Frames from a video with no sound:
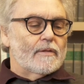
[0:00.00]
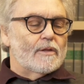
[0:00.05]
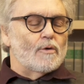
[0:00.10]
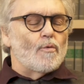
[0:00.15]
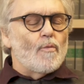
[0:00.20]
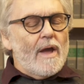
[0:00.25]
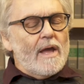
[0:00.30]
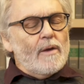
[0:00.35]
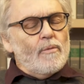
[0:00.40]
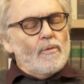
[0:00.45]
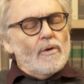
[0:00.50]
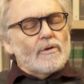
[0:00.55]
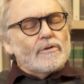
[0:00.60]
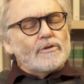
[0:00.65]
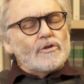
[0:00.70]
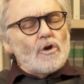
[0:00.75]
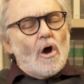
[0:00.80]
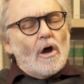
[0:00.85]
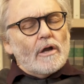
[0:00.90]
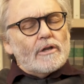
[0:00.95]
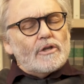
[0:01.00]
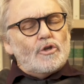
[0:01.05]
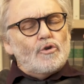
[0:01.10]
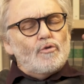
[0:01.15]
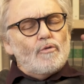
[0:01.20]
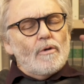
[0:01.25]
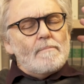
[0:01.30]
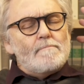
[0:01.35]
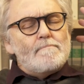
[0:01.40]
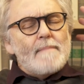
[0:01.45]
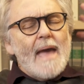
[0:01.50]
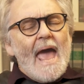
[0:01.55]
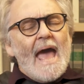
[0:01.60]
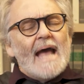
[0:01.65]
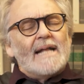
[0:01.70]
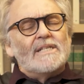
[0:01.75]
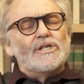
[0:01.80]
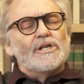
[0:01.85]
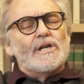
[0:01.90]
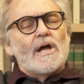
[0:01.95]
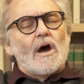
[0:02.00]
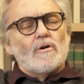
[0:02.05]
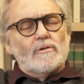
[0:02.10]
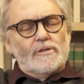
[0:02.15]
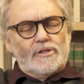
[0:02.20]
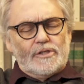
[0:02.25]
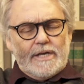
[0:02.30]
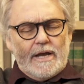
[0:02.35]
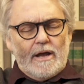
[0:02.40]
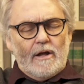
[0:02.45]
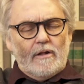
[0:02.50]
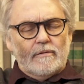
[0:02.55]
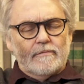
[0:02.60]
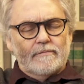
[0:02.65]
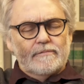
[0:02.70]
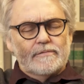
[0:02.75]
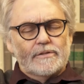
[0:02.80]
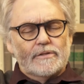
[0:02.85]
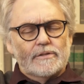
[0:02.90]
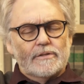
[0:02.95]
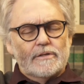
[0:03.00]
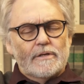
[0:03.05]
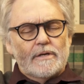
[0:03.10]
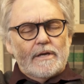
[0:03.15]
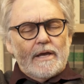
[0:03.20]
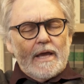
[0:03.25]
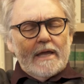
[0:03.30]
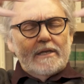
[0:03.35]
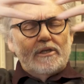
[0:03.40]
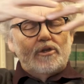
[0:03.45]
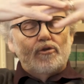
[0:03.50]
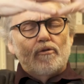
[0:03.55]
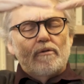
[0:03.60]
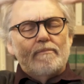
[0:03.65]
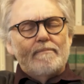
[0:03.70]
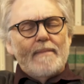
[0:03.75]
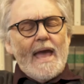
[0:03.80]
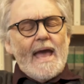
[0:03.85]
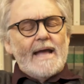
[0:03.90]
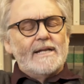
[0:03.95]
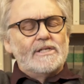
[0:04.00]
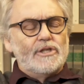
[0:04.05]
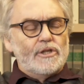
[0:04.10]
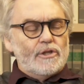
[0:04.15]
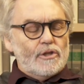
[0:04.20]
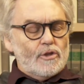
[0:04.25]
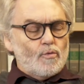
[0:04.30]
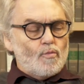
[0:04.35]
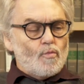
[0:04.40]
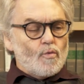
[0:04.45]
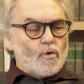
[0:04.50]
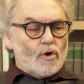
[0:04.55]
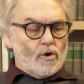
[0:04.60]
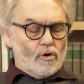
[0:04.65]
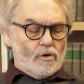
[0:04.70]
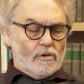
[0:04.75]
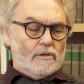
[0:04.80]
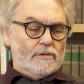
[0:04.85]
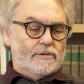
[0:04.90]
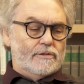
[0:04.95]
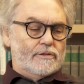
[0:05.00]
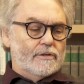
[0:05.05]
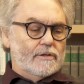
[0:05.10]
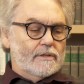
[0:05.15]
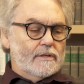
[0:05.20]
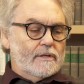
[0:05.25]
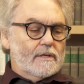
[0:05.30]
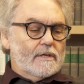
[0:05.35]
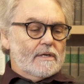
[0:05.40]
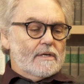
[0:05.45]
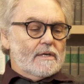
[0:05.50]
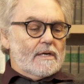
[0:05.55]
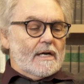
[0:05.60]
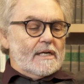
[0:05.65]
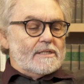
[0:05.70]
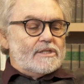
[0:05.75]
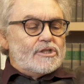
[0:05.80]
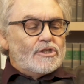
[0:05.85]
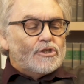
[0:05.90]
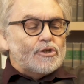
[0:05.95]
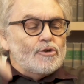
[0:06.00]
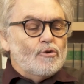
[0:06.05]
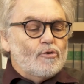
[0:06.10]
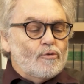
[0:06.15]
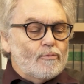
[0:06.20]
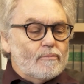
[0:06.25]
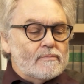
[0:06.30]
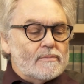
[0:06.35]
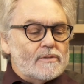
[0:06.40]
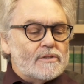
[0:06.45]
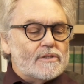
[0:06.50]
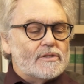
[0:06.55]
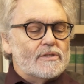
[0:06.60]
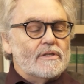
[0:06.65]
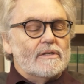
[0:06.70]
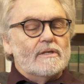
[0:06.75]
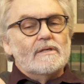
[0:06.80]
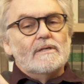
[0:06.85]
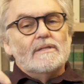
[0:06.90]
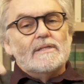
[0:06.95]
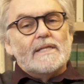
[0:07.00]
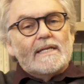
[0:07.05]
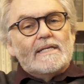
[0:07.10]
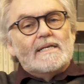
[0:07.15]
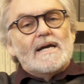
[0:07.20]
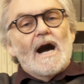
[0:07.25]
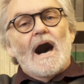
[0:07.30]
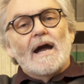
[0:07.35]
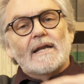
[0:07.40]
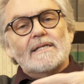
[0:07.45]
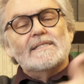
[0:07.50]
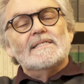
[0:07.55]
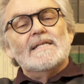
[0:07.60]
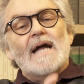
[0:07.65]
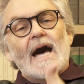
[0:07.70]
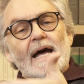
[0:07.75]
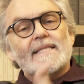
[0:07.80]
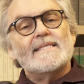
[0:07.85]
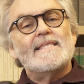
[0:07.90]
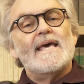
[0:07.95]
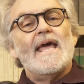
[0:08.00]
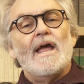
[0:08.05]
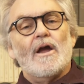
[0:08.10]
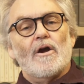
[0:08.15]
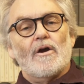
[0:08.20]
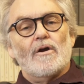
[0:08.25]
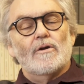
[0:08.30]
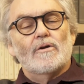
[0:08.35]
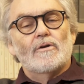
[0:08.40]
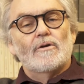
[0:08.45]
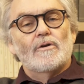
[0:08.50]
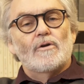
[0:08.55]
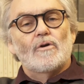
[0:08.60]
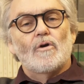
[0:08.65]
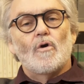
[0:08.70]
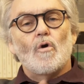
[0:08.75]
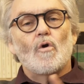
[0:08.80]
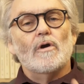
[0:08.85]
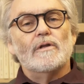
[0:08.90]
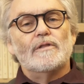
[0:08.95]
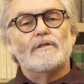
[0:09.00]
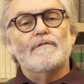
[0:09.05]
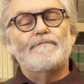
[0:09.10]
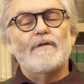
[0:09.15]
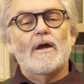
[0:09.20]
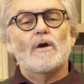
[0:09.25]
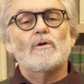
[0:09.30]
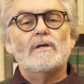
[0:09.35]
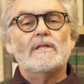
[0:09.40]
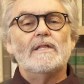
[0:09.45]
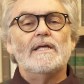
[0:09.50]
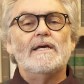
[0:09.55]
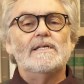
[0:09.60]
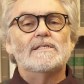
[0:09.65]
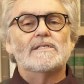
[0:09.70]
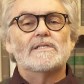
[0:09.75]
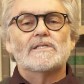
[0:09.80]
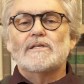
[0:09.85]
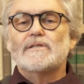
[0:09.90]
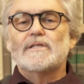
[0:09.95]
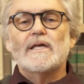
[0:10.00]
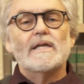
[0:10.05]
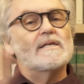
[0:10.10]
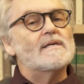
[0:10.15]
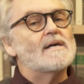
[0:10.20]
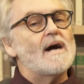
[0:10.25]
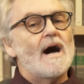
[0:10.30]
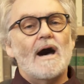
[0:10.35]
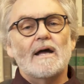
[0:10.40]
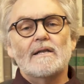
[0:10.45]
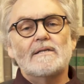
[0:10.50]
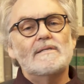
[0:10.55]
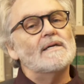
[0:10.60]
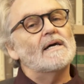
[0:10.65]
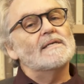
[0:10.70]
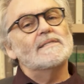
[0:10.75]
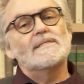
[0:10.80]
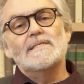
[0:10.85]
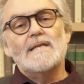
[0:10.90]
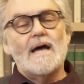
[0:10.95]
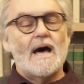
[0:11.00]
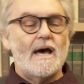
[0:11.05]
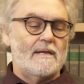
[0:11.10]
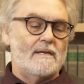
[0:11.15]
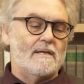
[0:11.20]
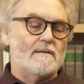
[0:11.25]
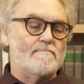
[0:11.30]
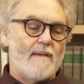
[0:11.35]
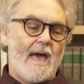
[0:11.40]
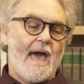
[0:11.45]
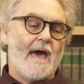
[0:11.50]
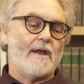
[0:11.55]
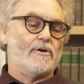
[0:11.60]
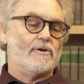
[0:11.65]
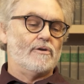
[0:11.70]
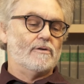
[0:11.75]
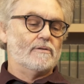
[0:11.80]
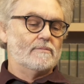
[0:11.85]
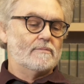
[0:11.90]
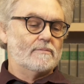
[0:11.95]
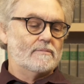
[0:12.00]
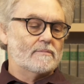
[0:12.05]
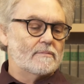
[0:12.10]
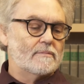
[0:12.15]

the way we're taught to imagine ourselves and to imagine the world, assumes that God is not there, or at the very least, that God does not matter.